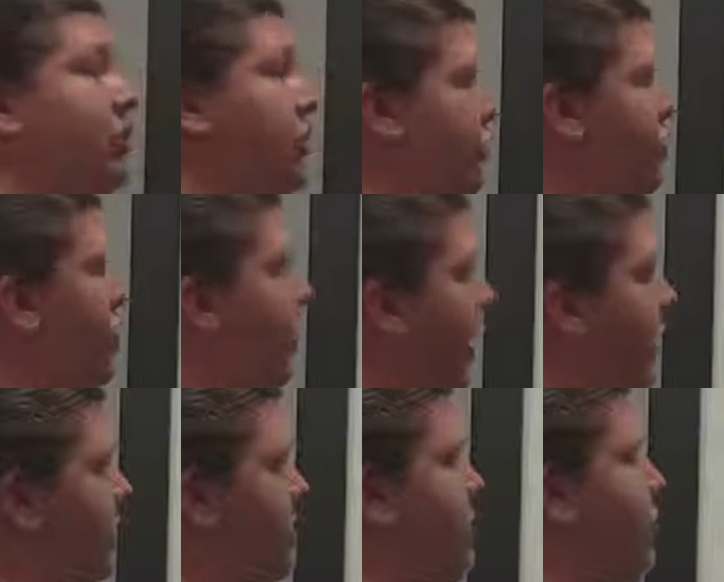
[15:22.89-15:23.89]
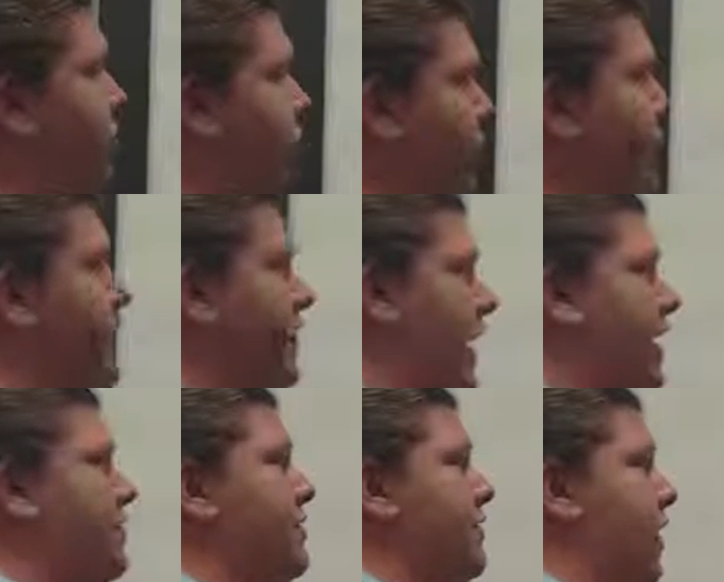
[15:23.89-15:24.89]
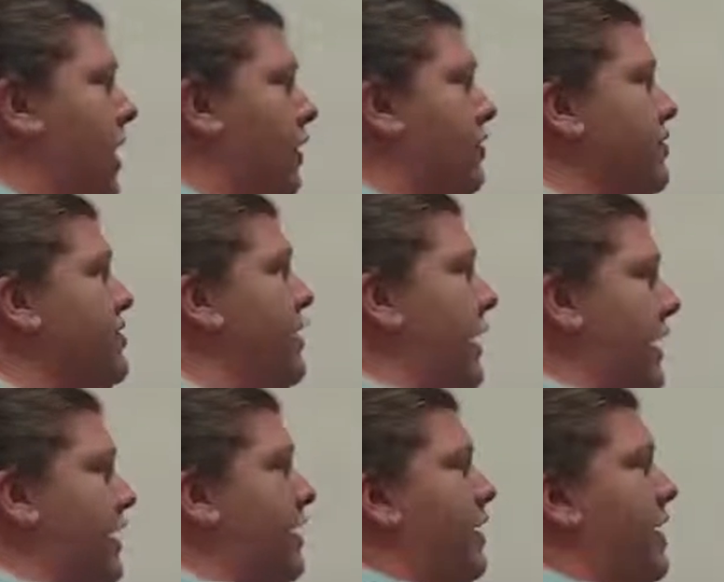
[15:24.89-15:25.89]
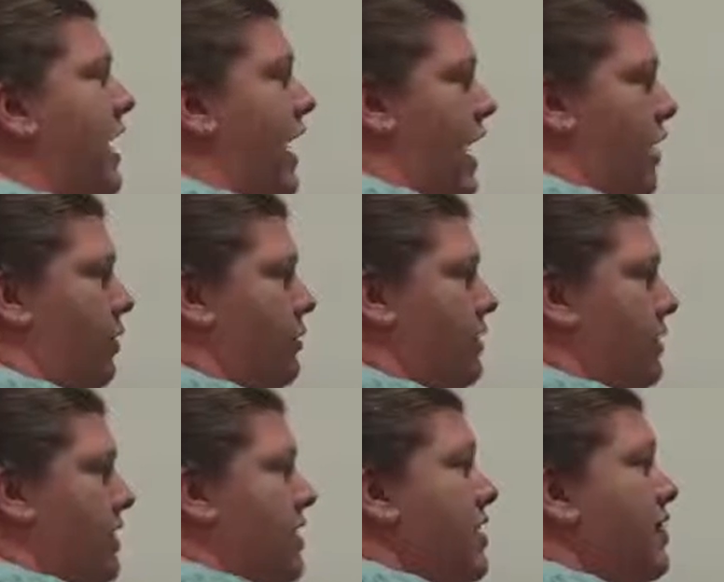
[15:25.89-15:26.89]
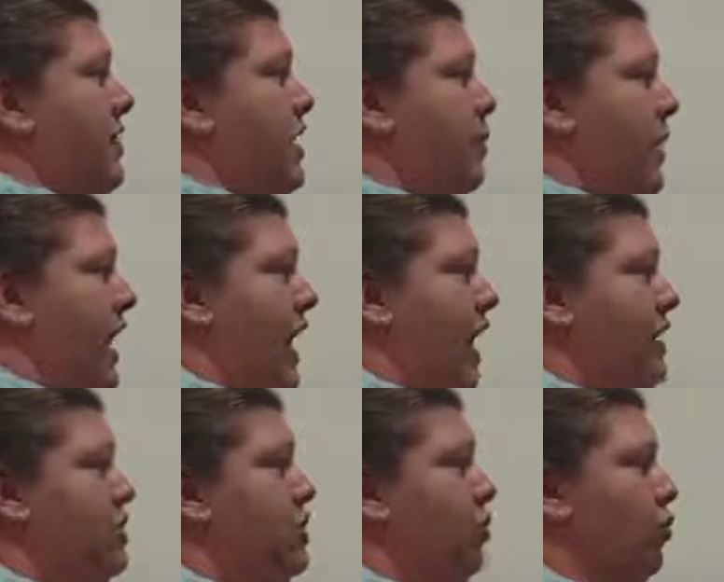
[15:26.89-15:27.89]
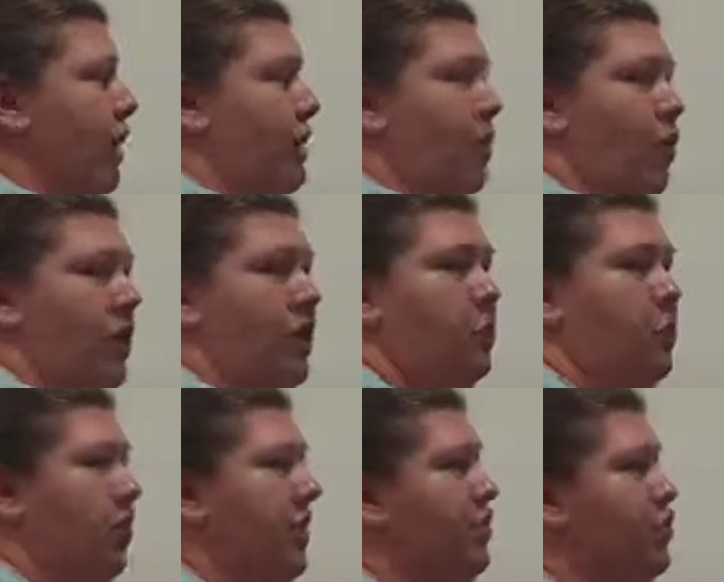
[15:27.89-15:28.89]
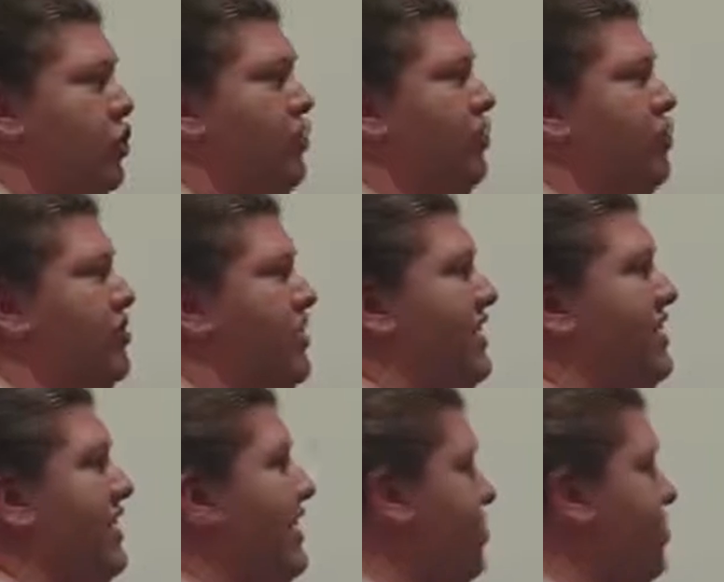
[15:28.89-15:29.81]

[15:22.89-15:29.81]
you deposit $3,000 in an account that pays 3.12%